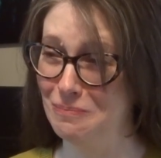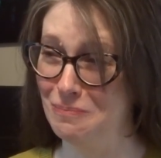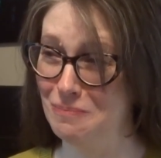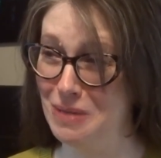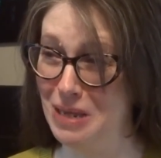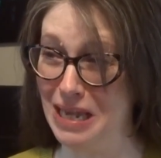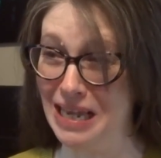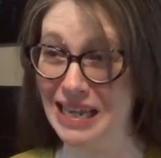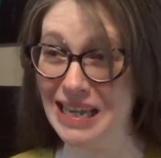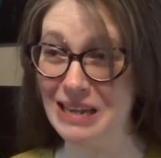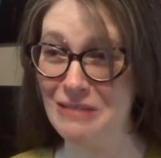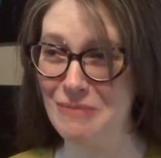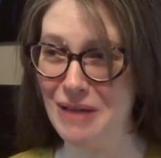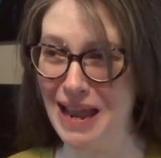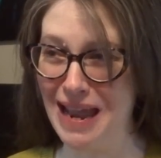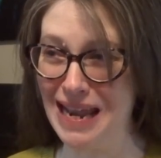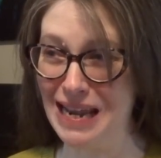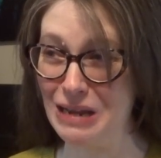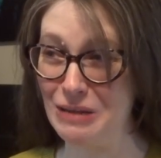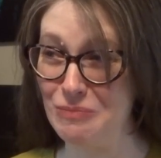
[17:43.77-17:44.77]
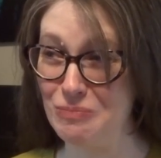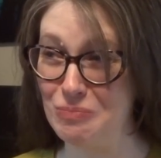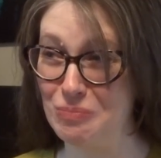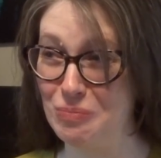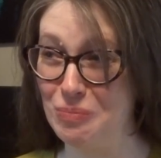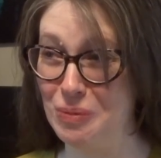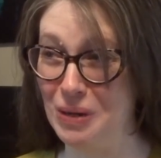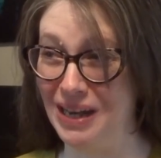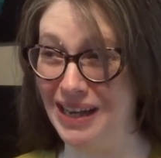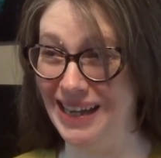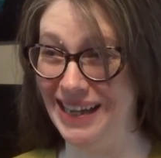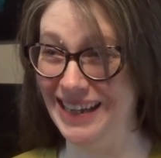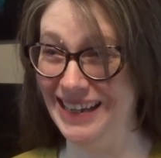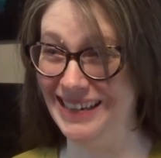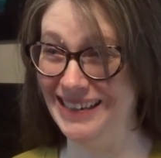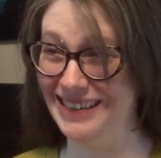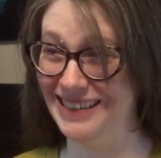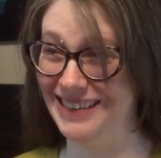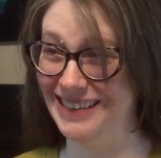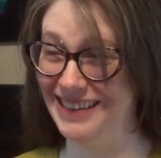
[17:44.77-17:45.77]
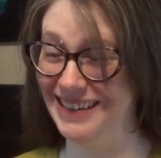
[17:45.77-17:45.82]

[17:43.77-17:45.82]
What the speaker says: piggy bank, but